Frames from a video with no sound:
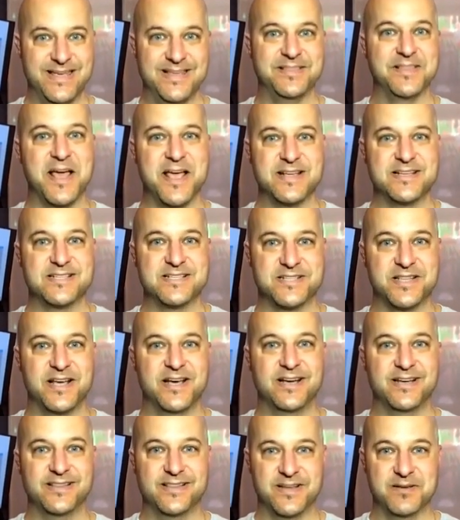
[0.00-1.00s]
He likes
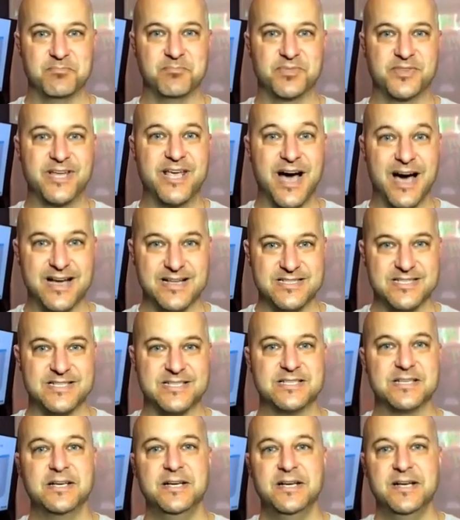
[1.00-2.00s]
the guts
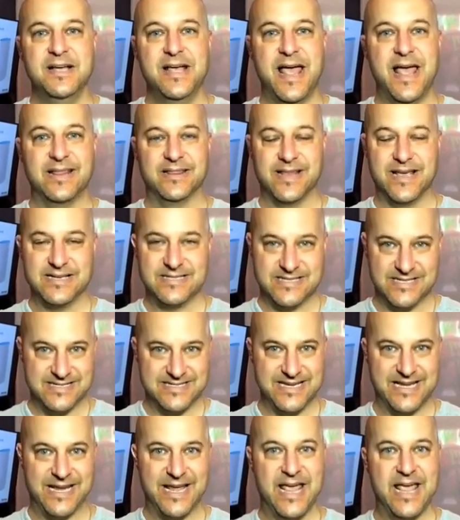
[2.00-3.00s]
and likes to
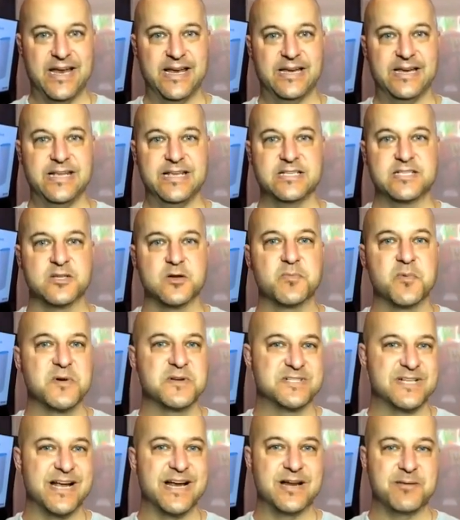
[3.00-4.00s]
dig in. And he's super
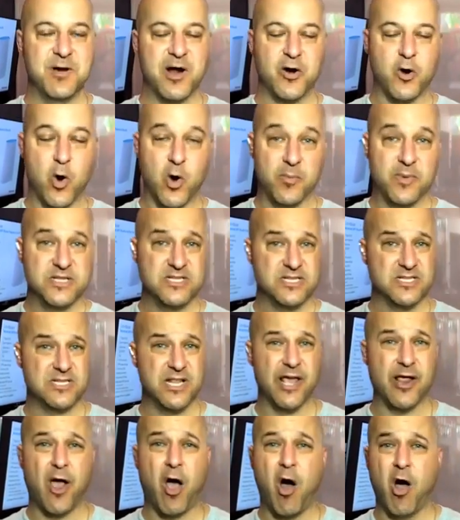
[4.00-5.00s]
excited about Orbi, just
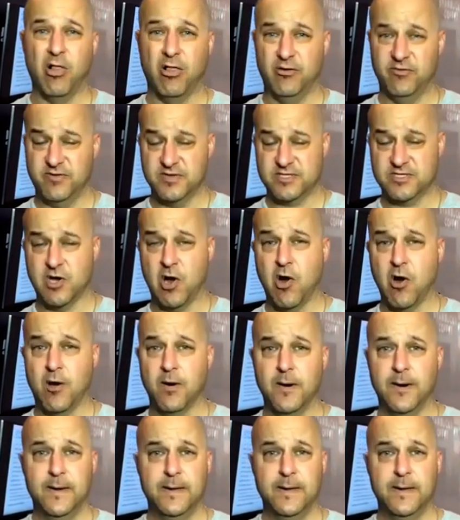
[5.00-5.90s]
like all of us are.